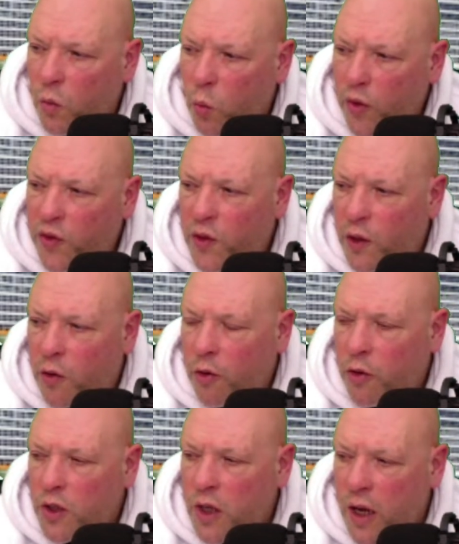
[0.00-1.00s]
with the
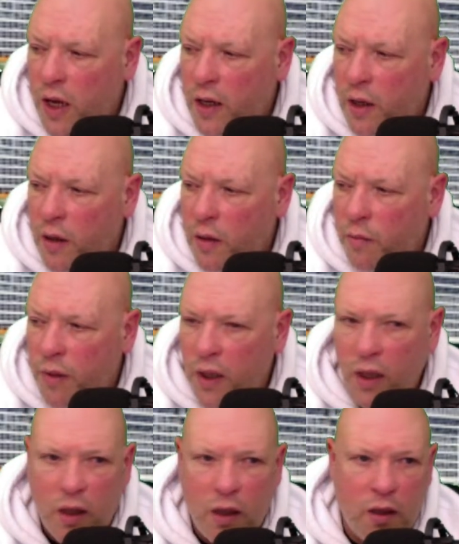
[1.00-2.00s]
cruise line
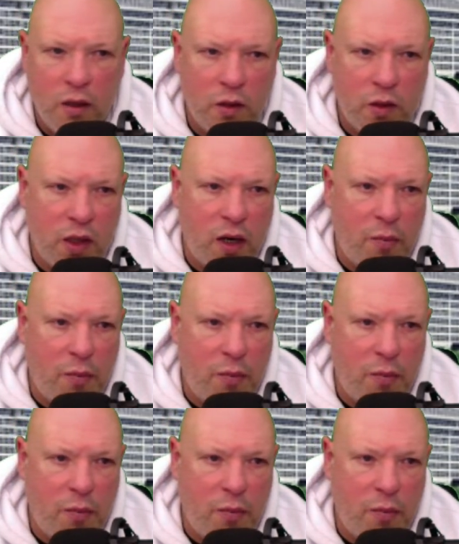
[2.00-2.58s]
being set up